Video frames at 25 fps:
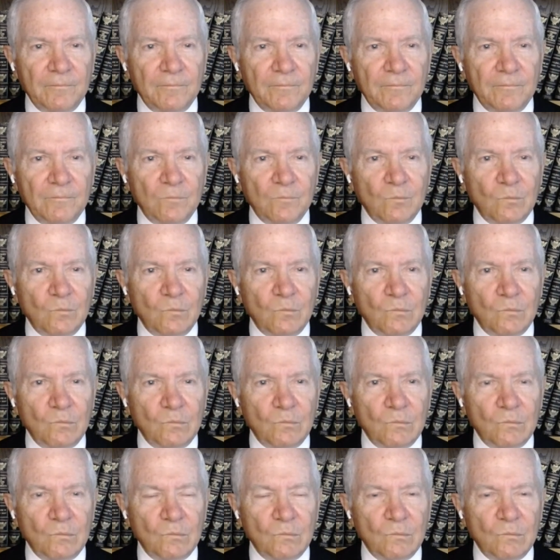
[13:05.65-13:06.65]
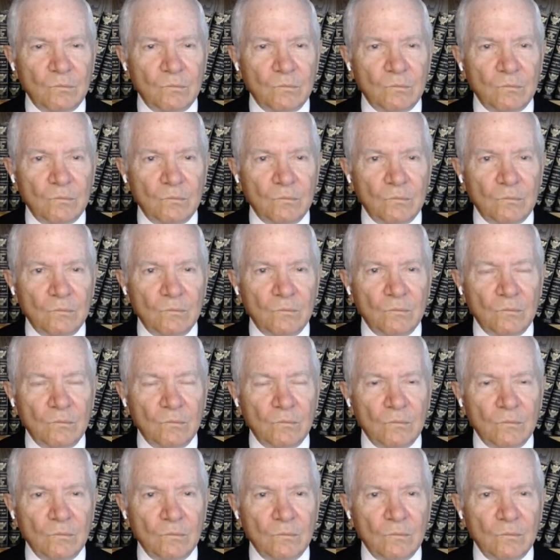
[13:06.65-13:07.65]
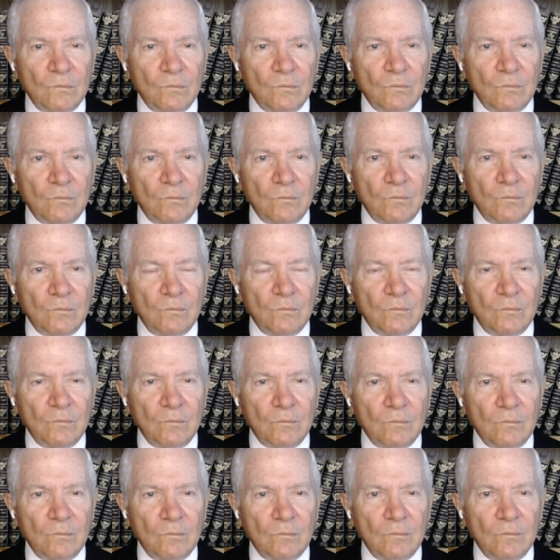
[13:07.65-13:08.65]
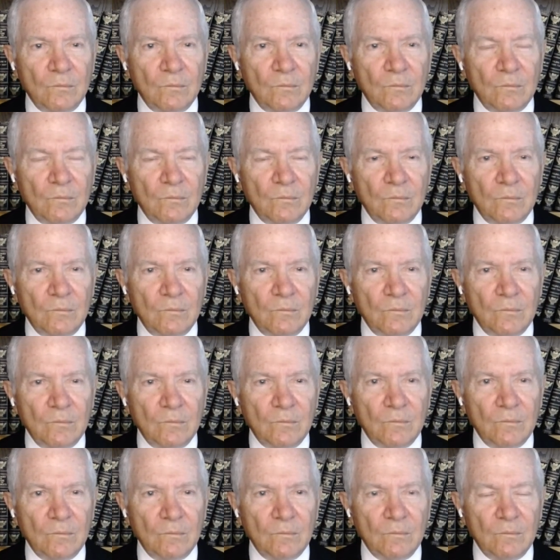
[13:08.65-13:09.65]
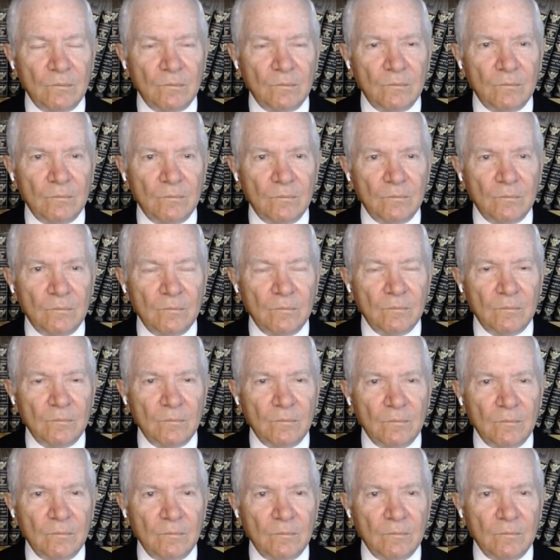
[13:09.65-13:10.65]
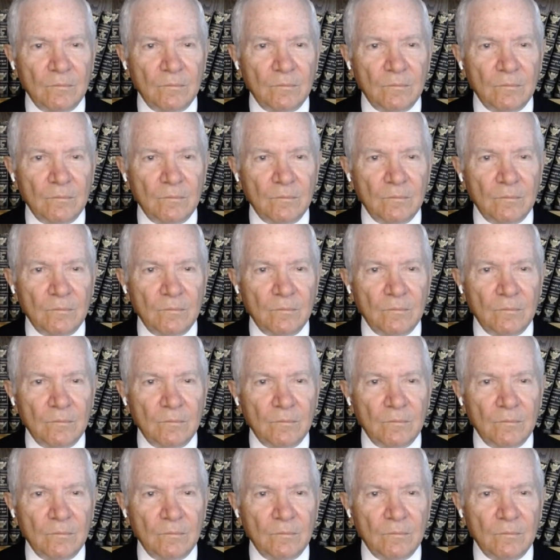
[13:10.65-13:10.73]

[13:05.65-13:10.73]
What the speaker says: The person shown says nothing.